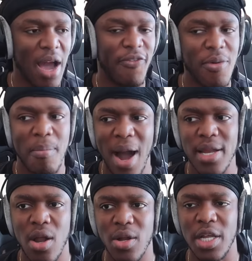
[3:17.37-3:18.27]
yeah, from my
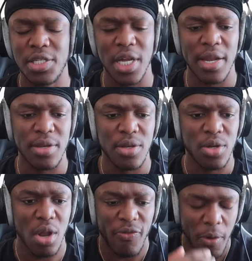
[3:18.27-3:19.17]
knowledge and
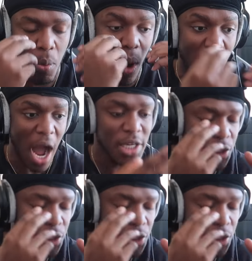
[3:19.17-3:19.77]
you know from what I